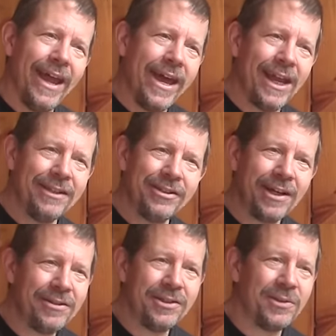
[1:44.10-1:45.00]
And I,
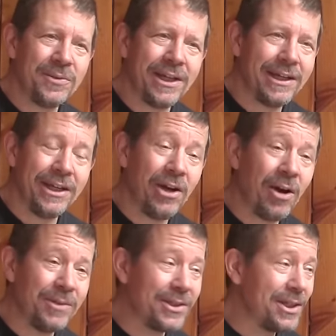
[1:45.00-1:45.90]
I just was like, you know,
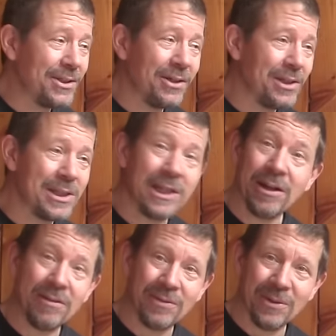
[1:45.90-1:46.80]
I'm just going to turn this thing
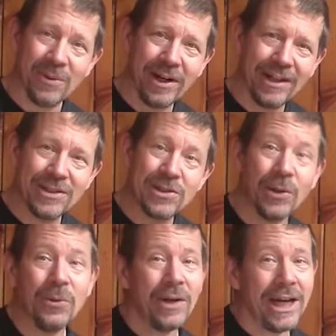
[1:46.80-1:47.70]
off for a while. And
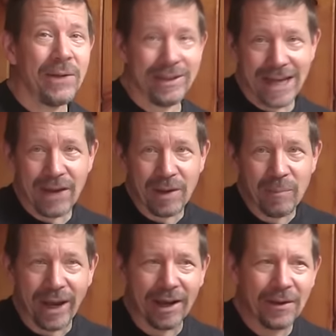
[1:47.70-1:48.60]
so anyway, now I'm
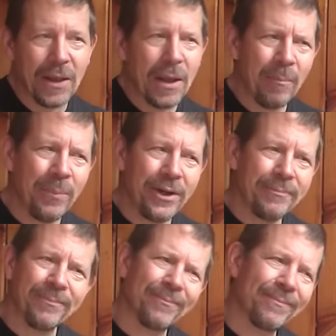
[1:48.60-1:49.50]
back.
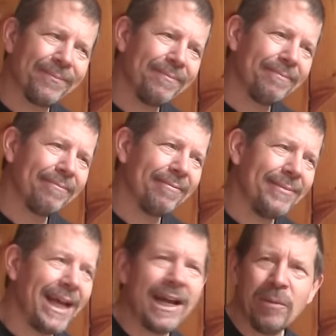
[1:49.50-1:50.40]
But
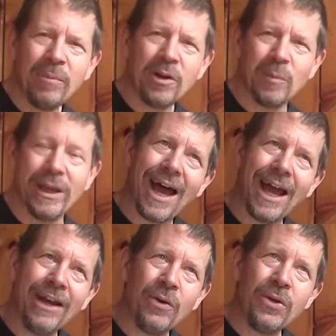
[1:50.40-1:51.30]
that kind of bugged me.
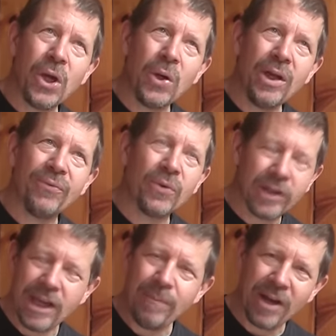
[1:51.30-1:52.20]
I don't know if we'll
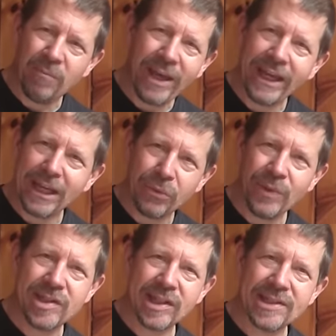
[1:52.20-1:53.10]
keep on making
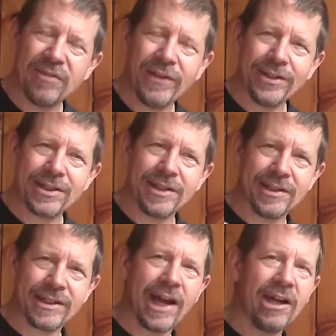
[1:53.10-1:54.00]
three sixty videos because
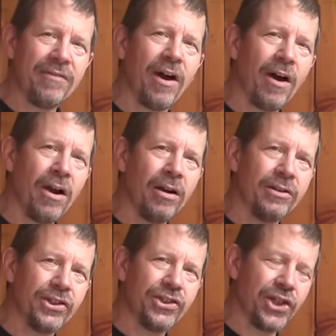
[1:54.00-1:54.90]
it's kind of hard
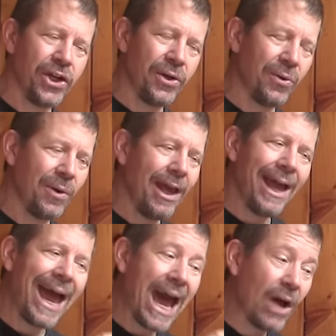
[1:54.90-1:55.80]
to show
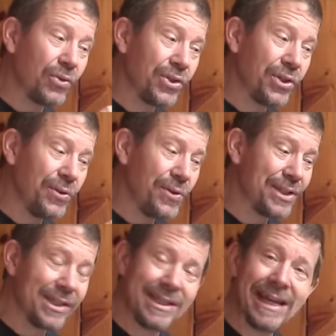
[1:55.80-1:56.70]
how-tos
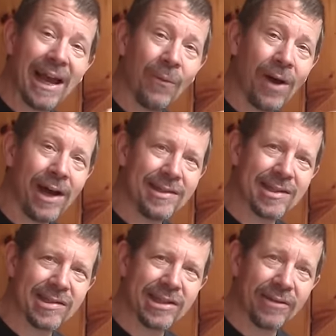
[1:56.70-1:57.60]
and D I Ys
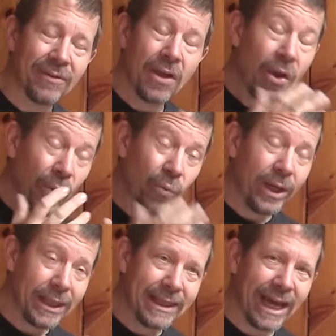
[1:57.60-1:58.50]
and stuff
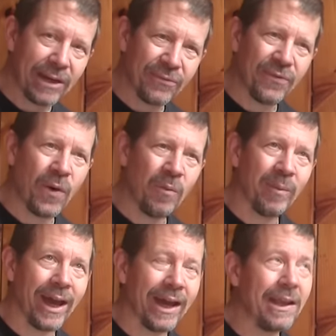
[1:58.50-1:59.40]
with that
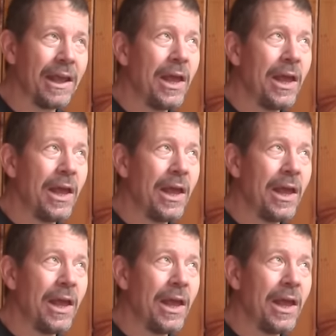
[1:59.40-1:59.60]
format.